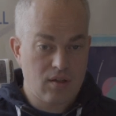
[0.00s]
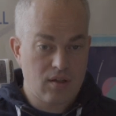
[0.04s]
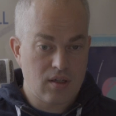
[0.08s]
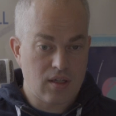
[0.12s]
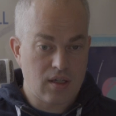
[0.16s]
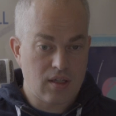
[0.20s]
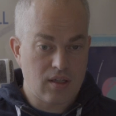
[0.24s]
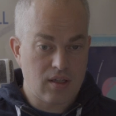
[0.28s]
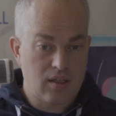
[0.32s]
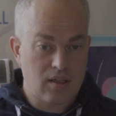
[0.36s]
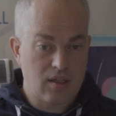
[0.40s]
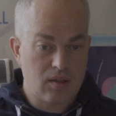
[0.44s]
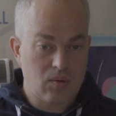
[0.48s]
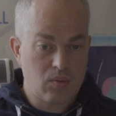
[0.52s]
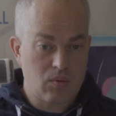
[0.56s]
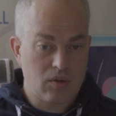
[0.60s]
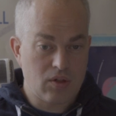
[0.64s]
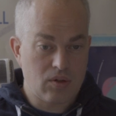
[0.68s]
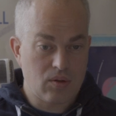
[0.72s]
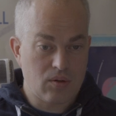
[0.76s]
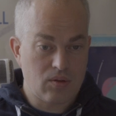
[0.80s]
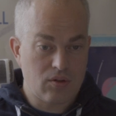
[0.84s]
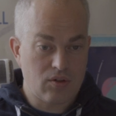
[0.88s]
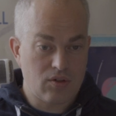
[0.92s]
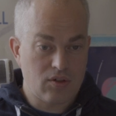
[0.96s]
and then we
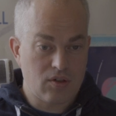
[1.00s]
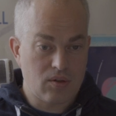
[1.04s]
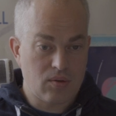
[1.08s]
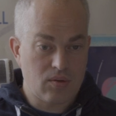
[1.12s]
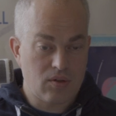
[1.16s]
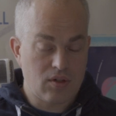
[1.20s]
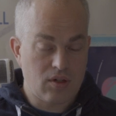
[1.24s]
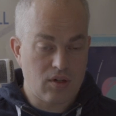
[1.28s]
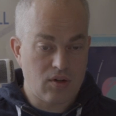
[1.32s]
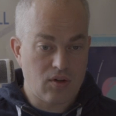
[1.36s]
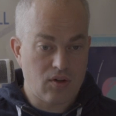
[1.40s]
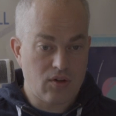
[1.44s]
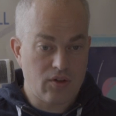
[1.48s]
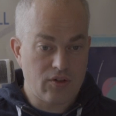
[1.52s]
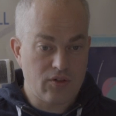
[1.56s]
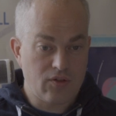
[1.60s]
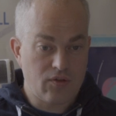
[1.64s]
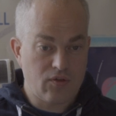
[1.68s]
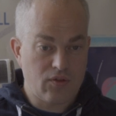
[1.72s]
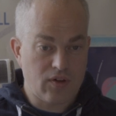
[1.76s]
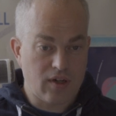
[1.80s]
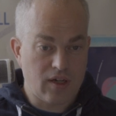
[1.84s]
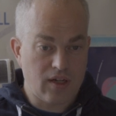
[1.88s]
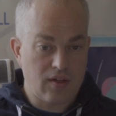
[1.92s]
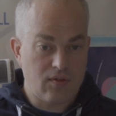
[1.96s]
go to show the last
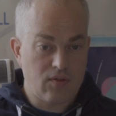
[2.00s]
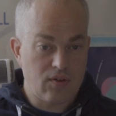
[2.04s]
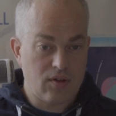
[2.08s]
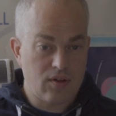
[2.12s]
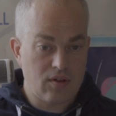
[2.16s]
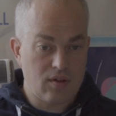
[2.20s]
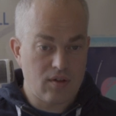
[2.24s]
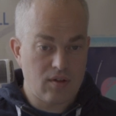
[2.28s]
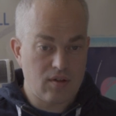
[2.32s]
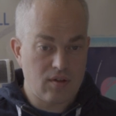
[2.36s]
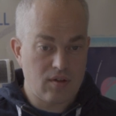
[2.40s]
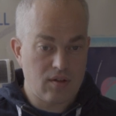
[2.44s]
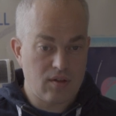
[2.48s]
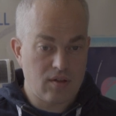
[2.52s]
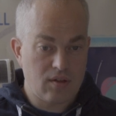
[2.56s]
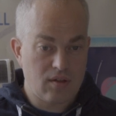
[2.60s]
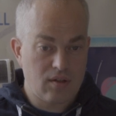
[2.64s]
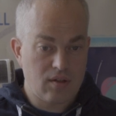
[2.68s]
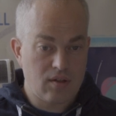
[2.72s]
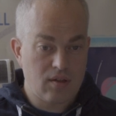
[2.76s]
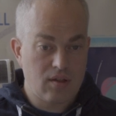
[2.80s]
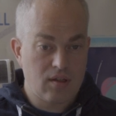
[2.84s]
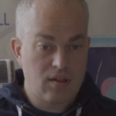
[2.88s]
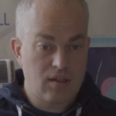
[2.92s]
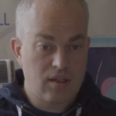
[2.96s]
5
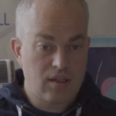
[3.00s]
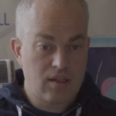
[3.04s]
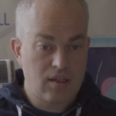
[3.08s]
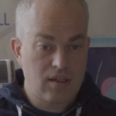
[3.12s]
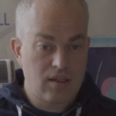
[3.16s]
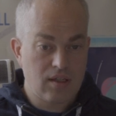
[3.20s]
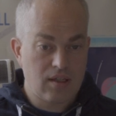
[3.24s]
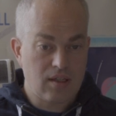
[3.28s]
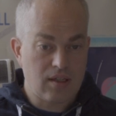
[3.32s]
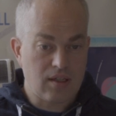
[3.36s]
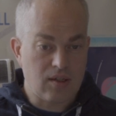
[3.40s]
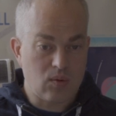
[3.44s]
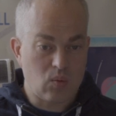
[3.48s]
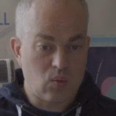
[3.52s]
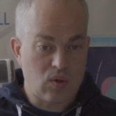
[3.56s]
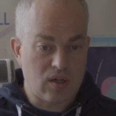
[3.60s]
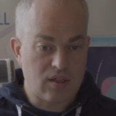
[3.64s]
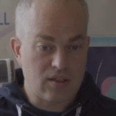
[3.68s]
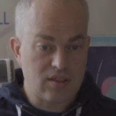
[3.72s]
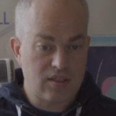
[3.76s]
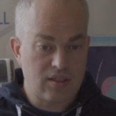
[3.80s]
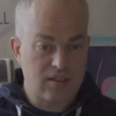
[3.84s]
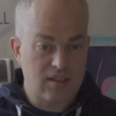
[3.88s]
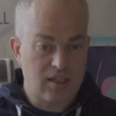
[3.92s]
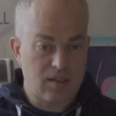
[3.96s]
in one
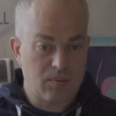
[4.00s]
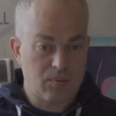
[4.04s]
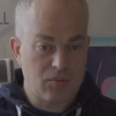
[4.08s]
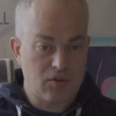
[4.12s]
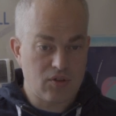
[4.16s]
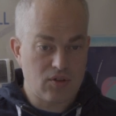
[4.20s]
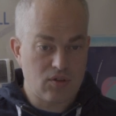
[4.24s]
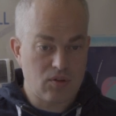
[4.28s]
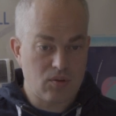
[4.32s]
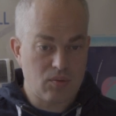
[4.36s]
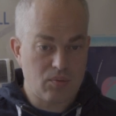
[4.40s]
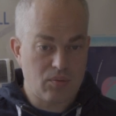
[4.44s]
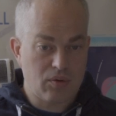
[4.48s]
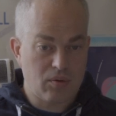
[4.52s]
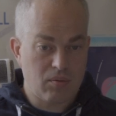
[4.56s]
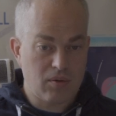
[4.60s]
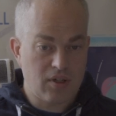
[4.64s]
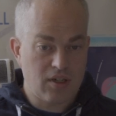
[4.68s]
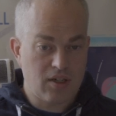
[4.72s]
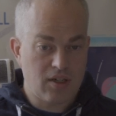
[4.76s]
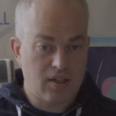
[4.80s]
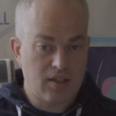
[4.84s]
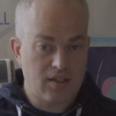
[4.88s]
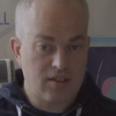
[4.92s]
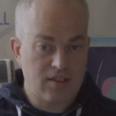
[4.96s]
step. So probably a
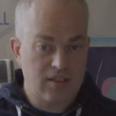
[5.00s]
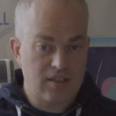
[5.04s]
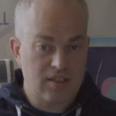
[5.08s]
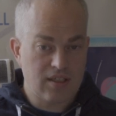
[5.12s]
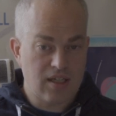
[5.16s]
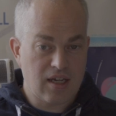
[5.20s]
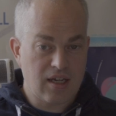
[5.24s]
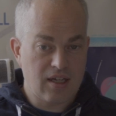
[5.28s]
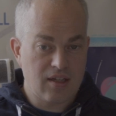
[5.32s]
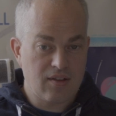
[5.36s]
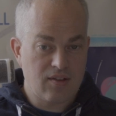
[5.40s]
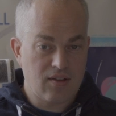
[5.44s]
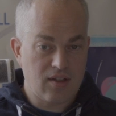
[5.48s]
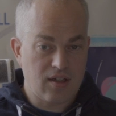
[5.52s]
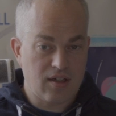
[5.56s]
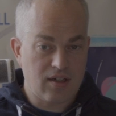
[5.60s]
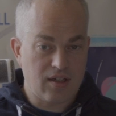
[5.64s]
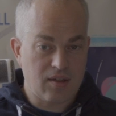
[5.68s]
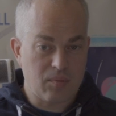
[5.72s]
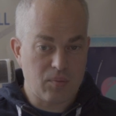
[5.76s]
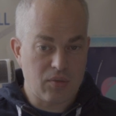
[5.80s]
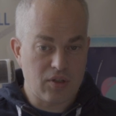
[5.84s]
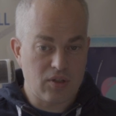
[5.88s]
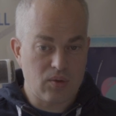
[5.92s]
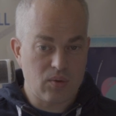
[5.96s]
little sign there
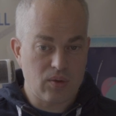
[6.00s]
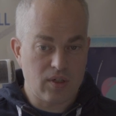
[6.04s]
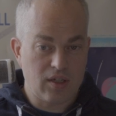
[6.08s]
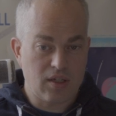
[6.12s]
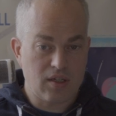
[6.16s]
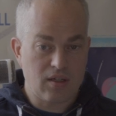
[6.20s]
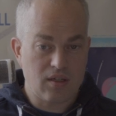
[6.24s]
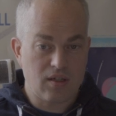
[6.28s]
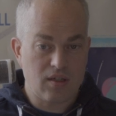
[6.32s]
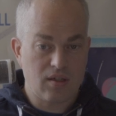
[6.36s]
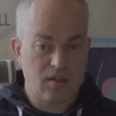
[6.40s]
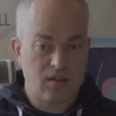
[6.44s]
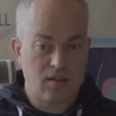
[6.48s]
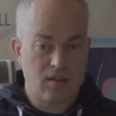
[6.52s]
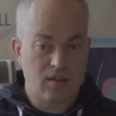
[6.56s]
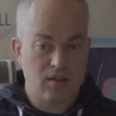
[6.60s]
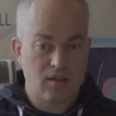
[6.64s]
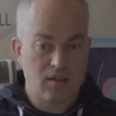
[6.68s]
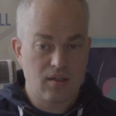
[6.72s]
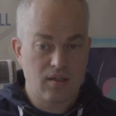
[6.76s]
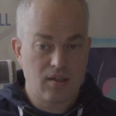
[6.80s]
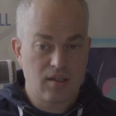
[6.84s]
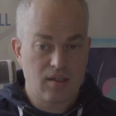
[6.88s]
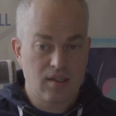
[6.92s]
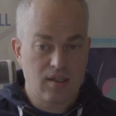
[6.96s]
in between
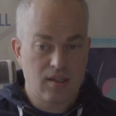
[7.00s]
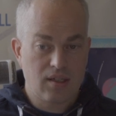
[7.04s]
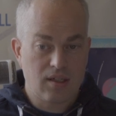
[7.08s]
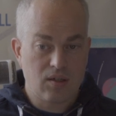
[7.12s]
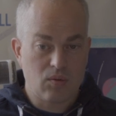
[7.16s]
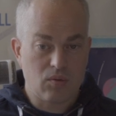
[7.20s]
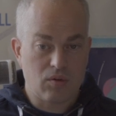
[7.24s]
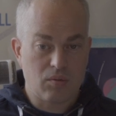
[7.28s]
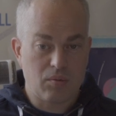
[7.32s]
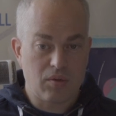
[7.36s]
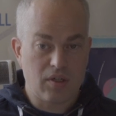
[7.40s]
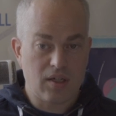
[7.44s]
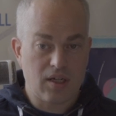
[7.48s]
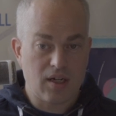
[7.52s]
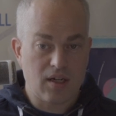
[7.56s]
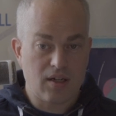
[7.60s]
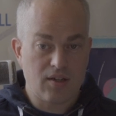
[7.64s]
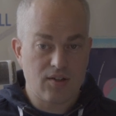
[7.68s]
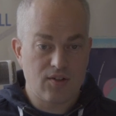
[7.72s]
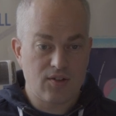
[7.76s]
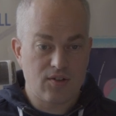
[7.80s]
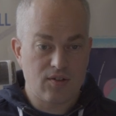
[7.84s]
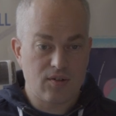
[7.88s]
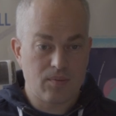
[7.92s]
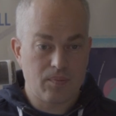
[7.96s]
would be
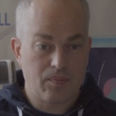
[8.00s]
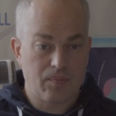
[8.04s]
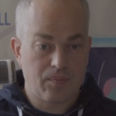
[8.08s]
nice.